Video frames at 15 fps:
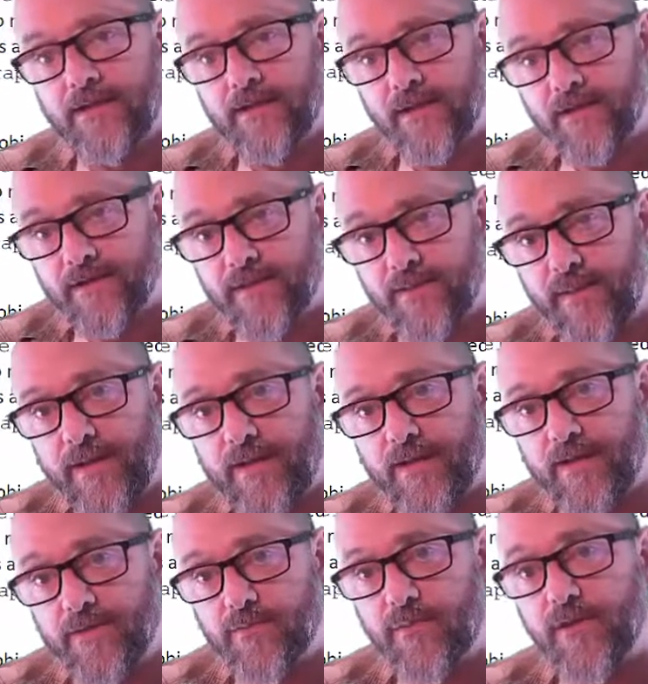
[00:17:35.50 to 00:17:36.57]
it's going to spin
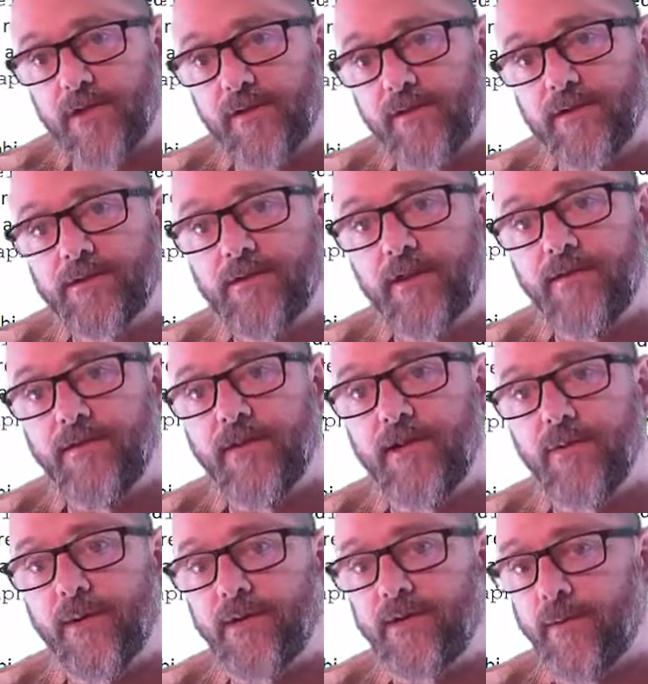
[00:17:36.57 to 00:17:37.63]
these wheels, and then
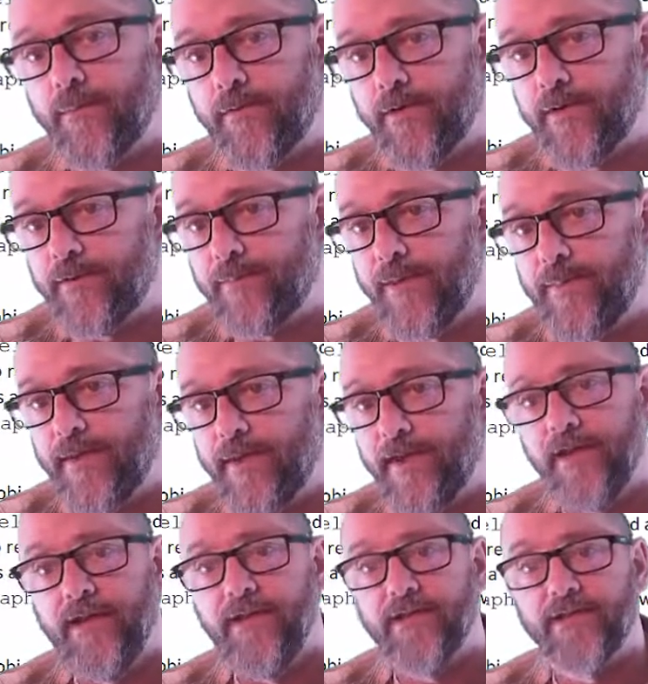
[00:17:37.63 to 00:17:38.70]
you end up with maybe
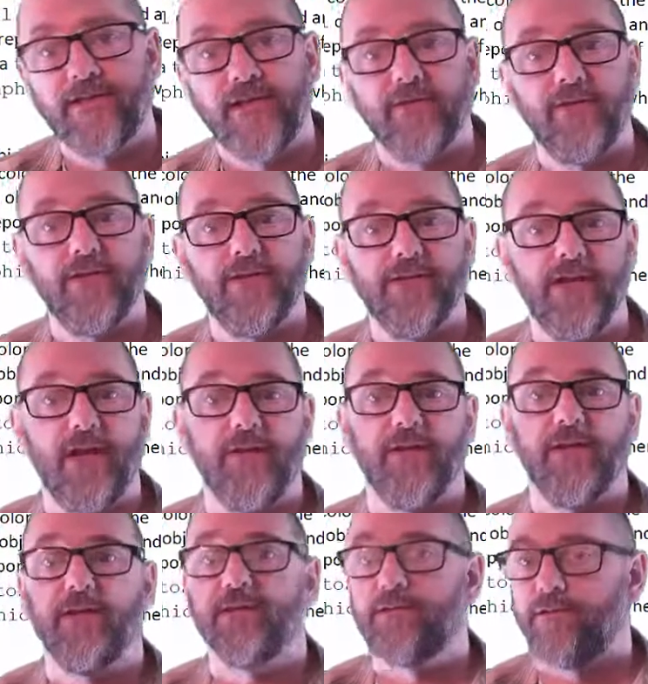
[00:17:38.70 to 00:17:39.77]
7
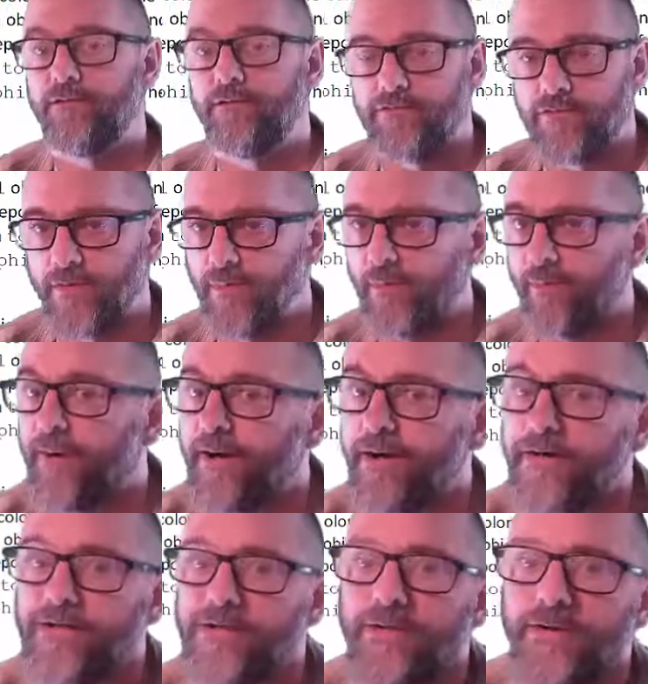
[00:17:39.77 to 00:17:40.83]
cherries, triple
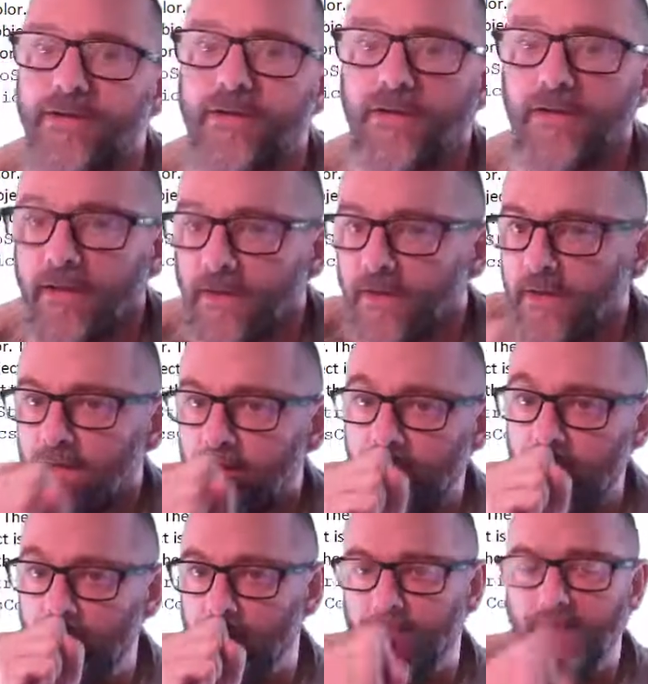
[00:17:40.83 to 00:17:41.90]
bar showing.
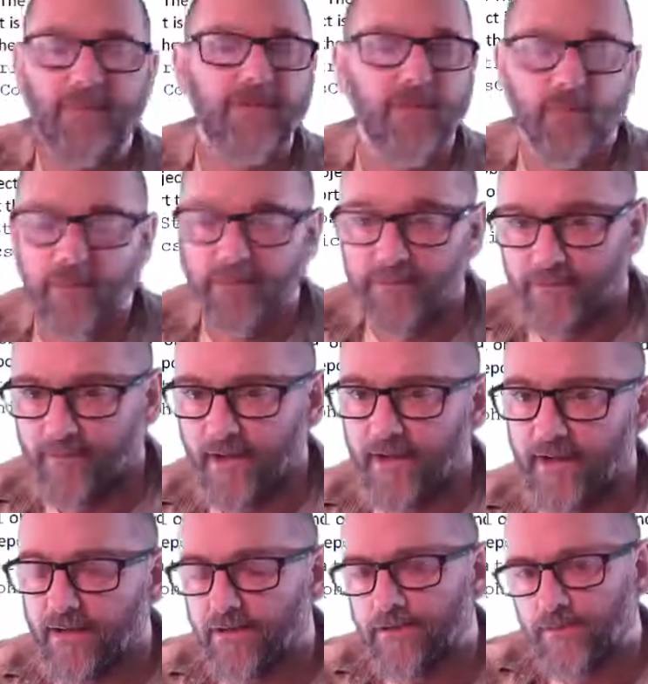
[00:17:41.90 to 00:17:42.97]
Maybe you win some
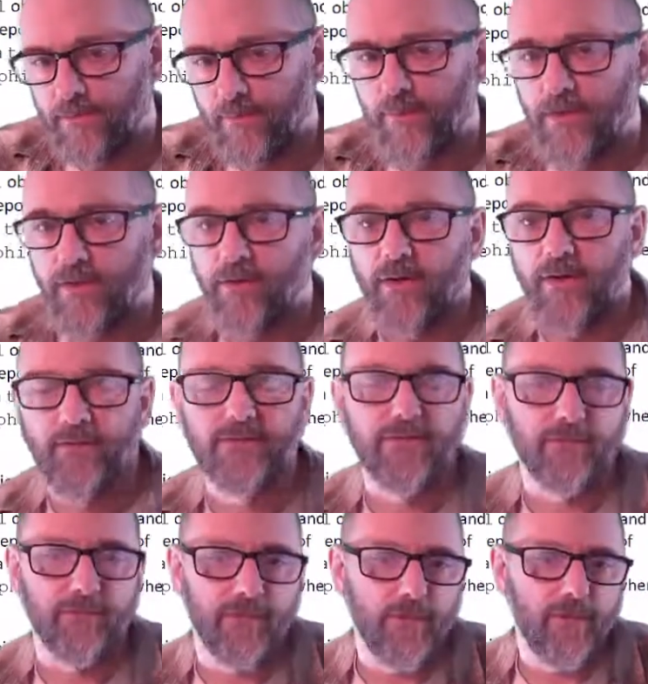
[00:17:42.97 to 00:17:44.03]
money. You put if it was
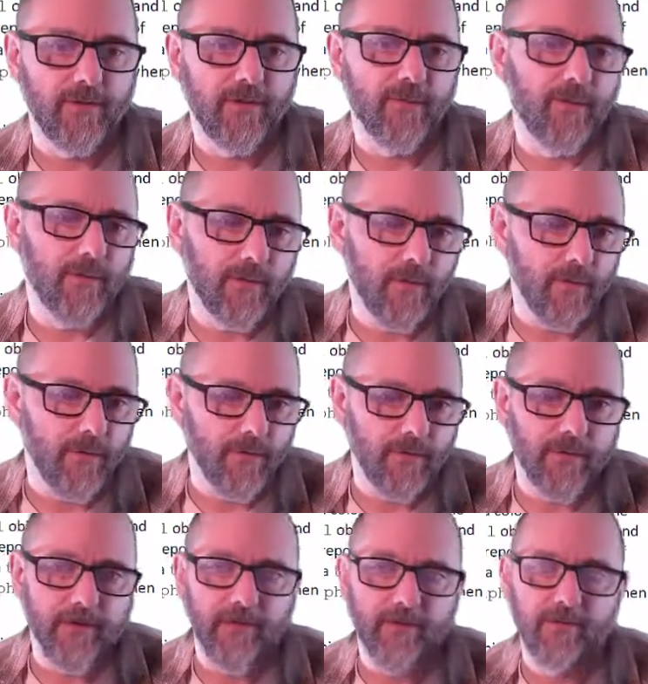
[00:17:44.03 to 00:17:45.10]
a real one, you'd put a
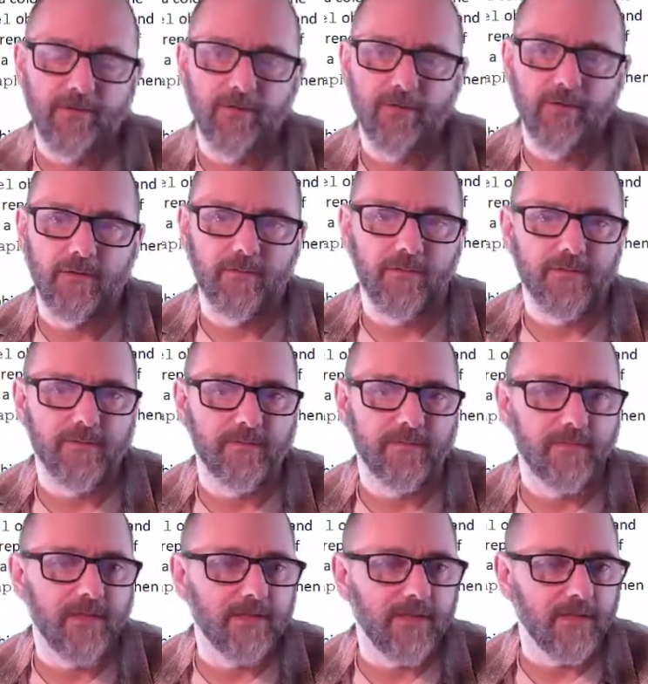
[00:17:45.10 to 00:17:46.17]
quarter in or put
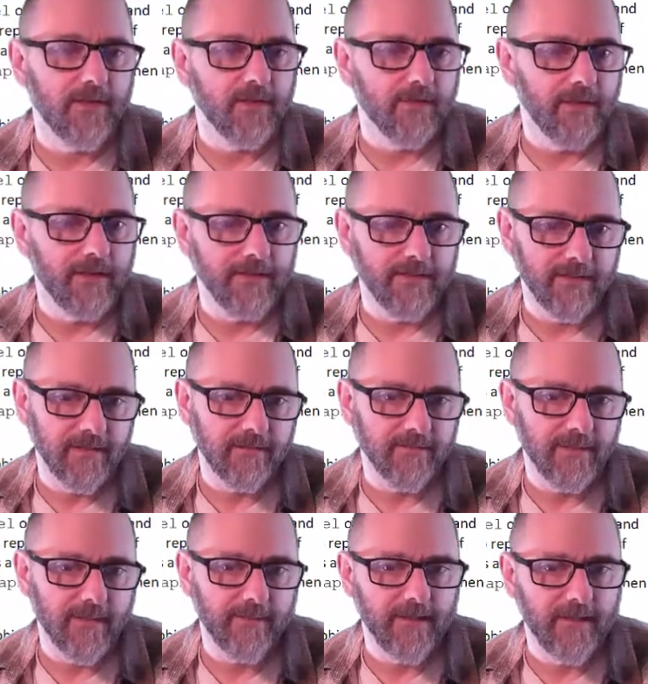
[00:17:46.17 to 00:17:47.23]
some casino credits in or
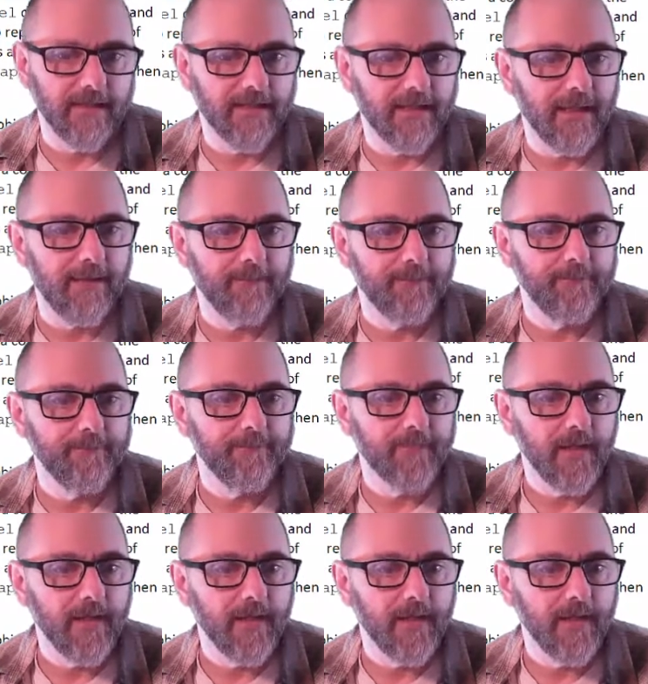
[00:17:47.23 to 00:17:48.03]
something like that.